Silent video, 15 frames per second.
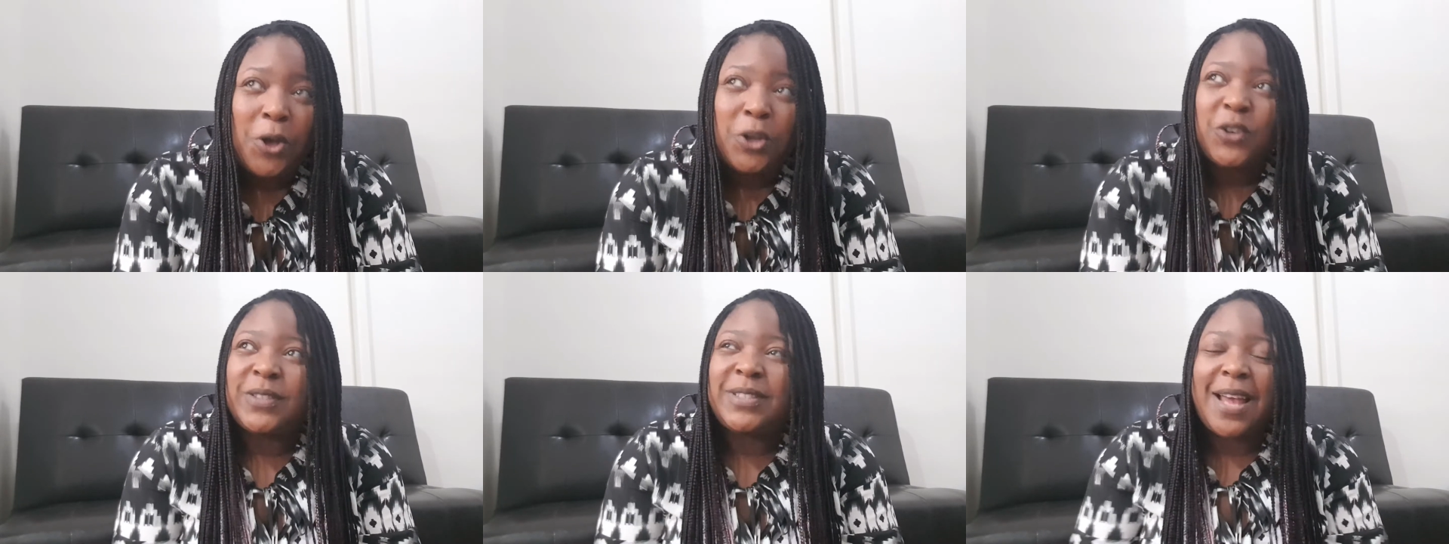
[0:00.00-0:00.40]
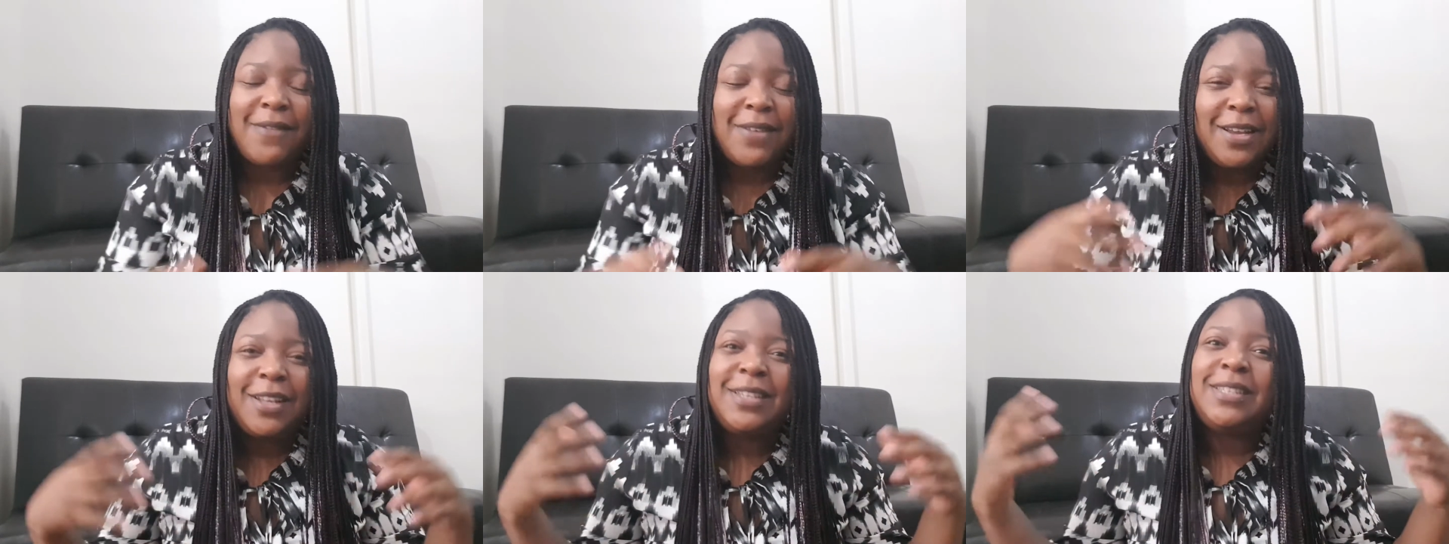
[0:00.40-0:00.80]
just
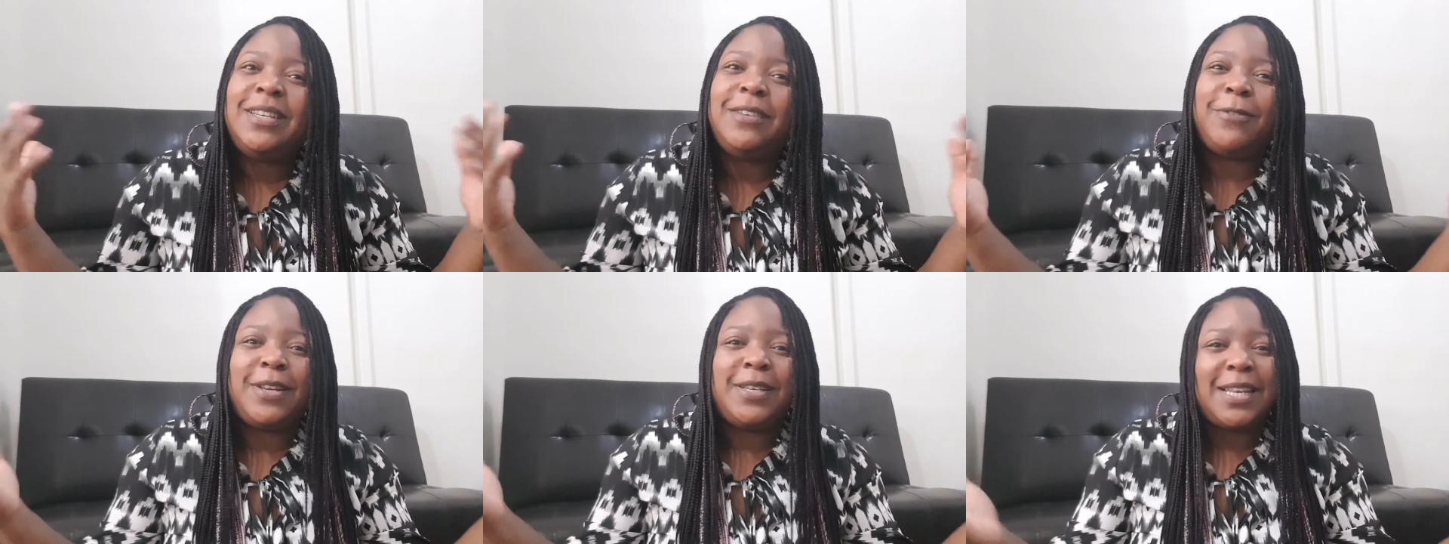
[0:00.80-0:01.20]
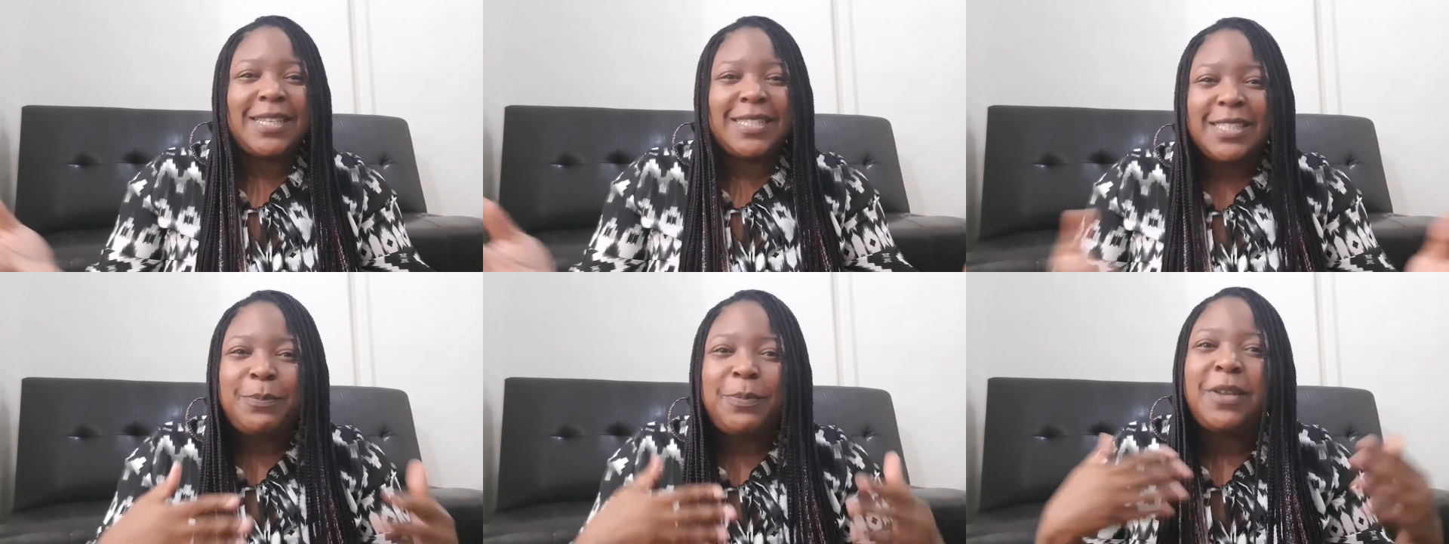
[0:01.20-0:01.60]
having a different
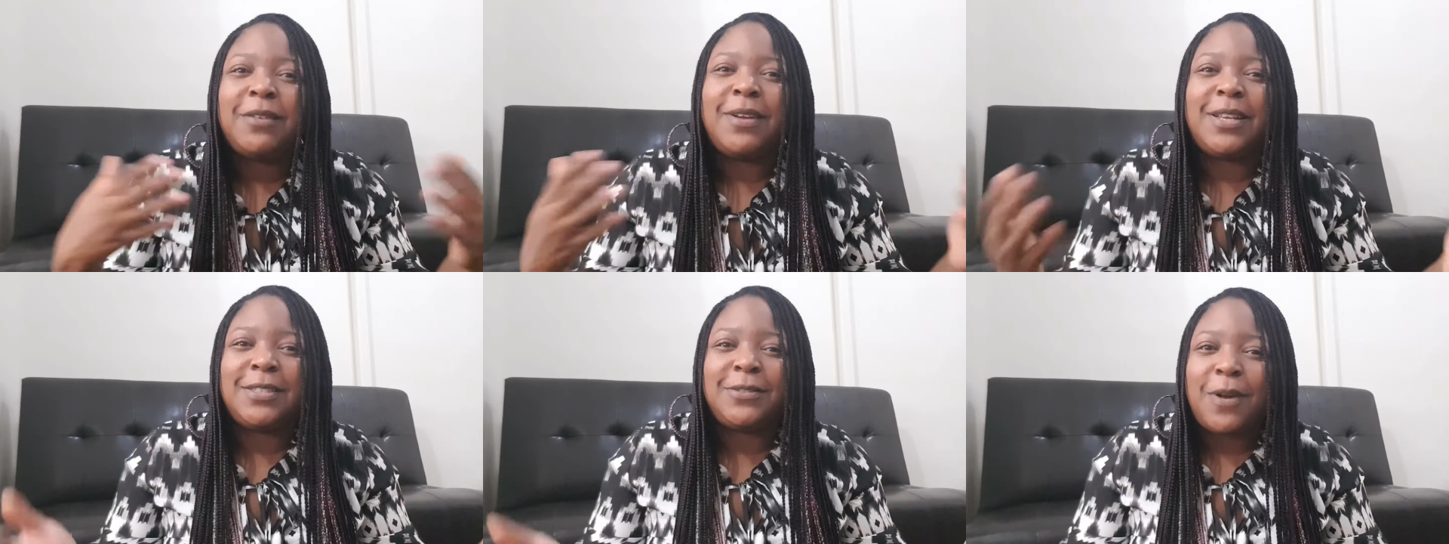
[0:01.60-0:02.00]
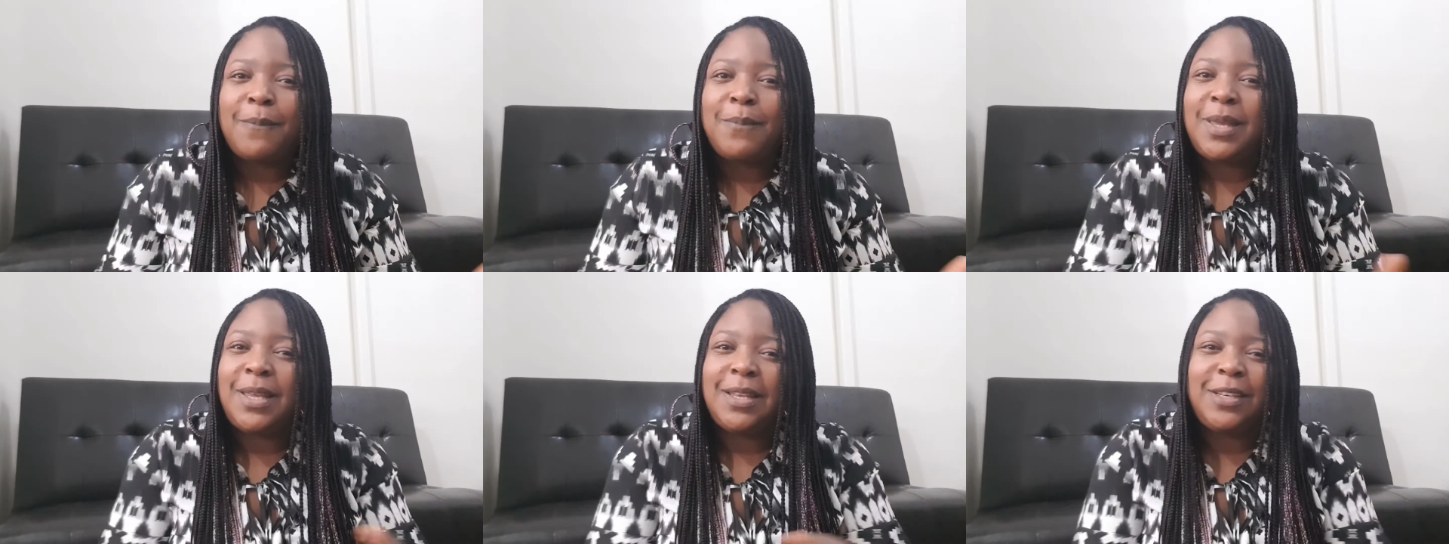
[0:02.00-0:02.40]
experience from
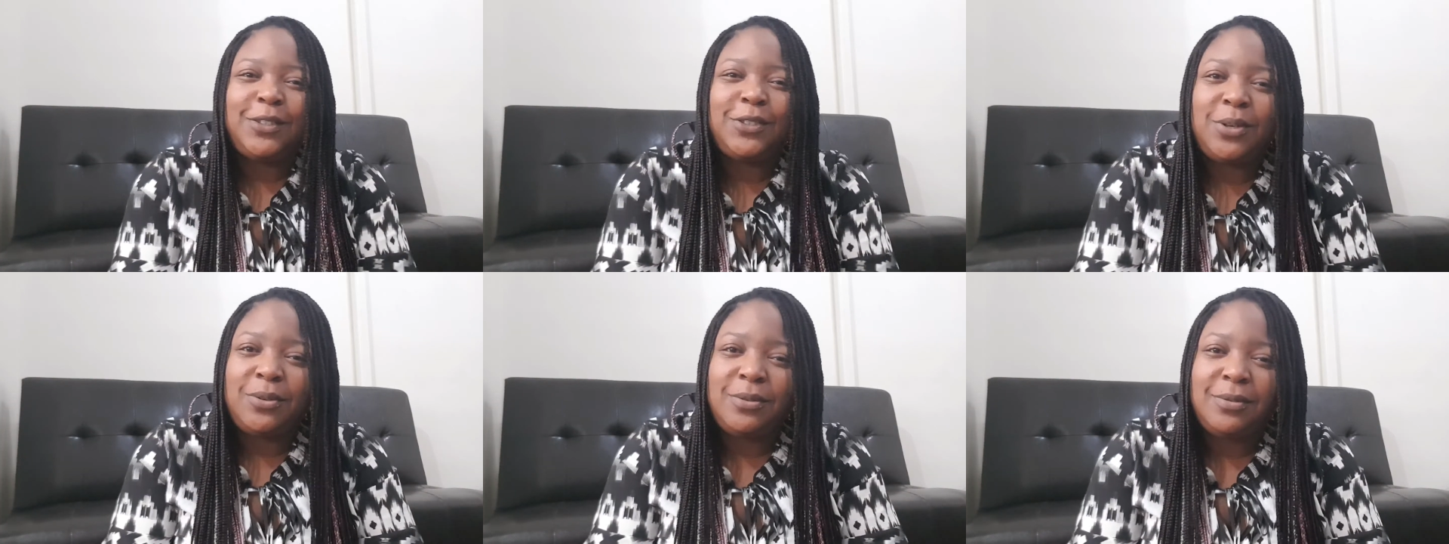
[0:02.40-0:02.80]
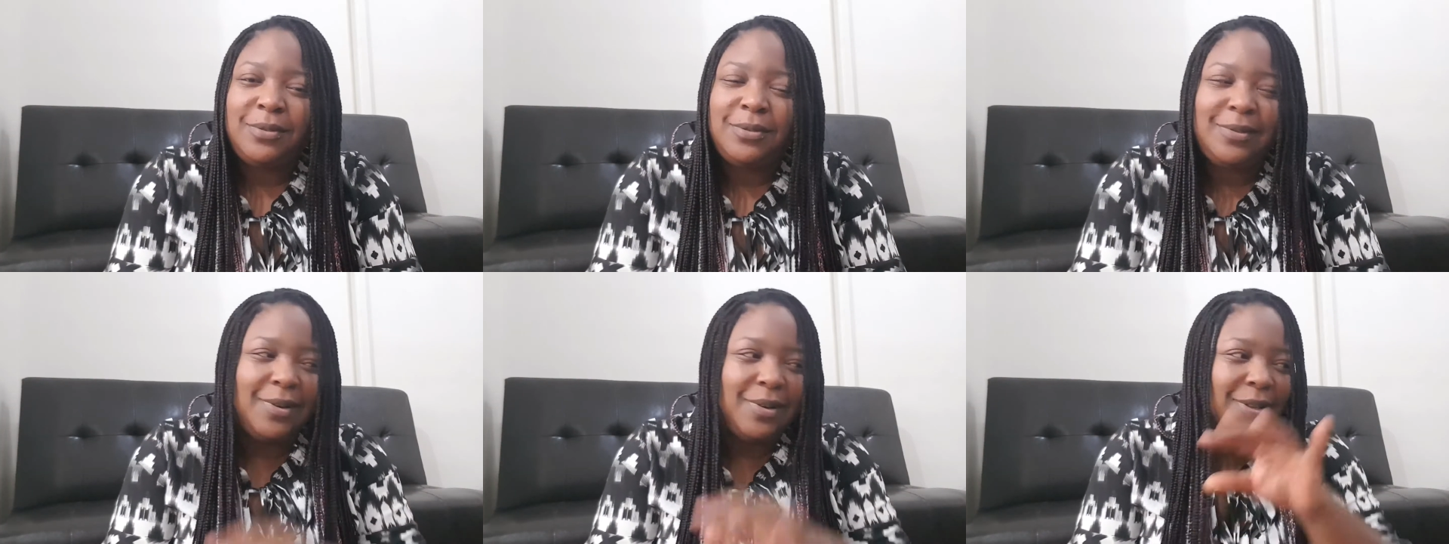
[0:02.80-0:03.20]
being in the
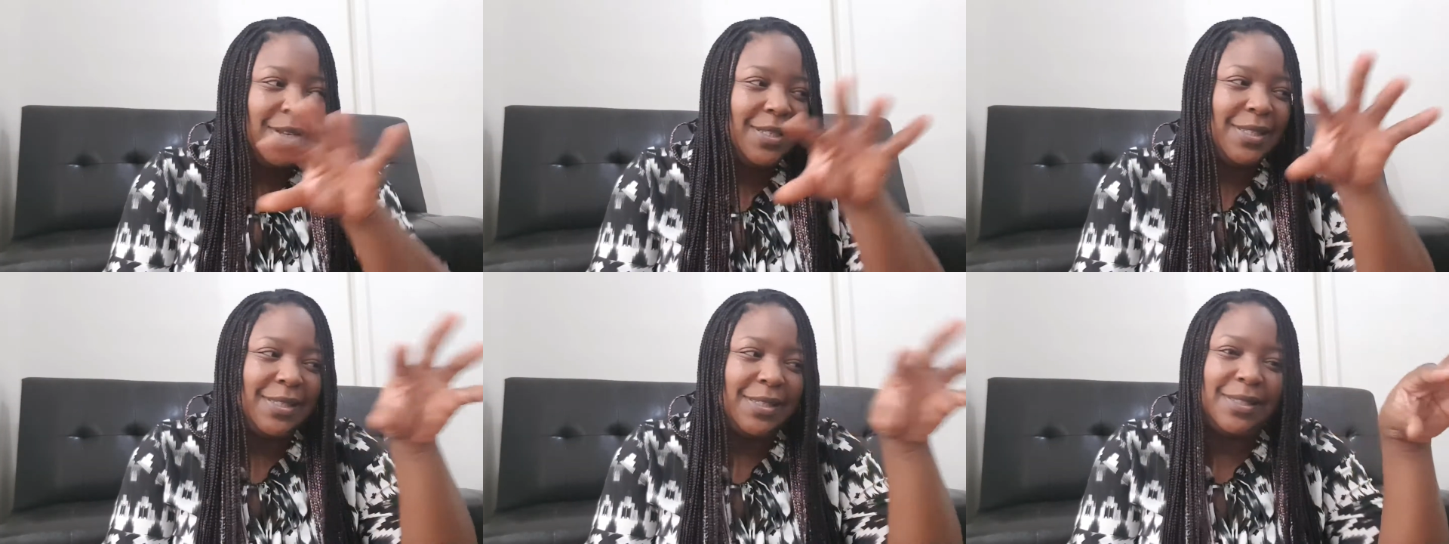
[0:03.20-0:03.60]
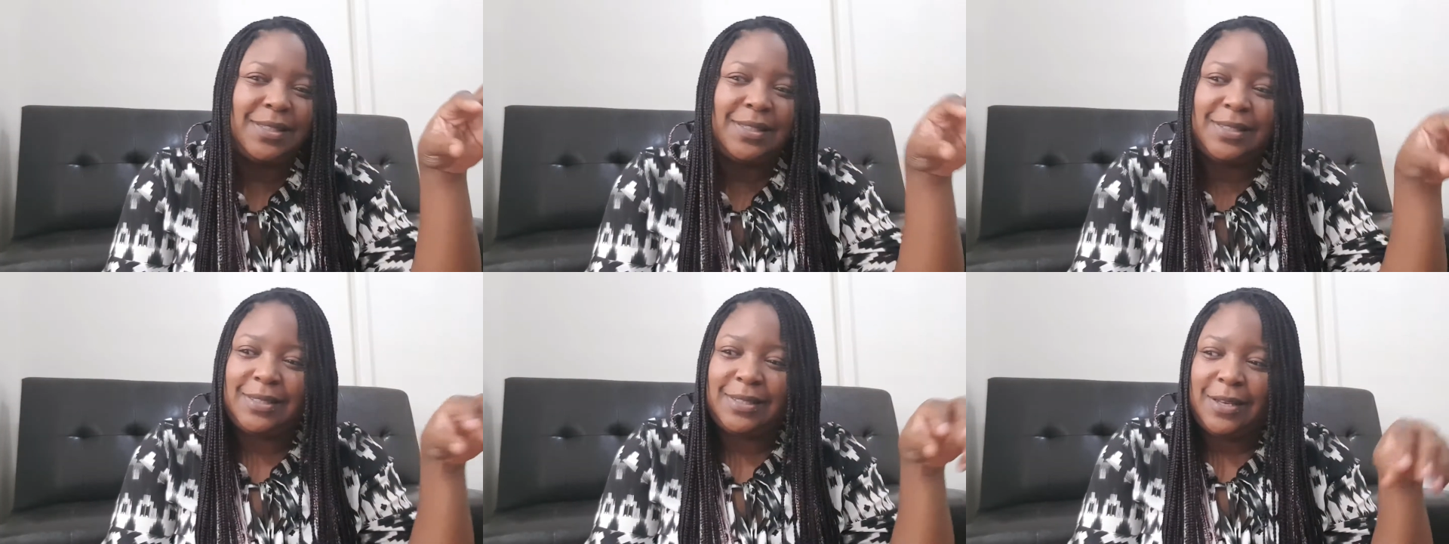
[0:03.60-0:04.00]
town,
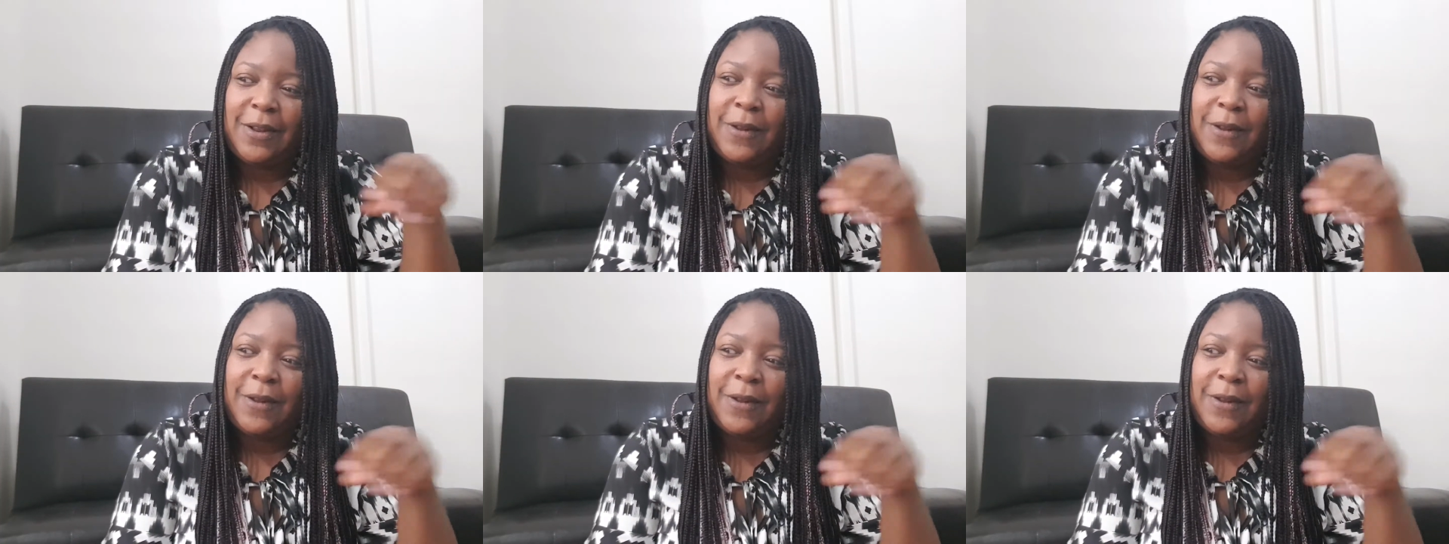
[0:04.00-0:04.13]
this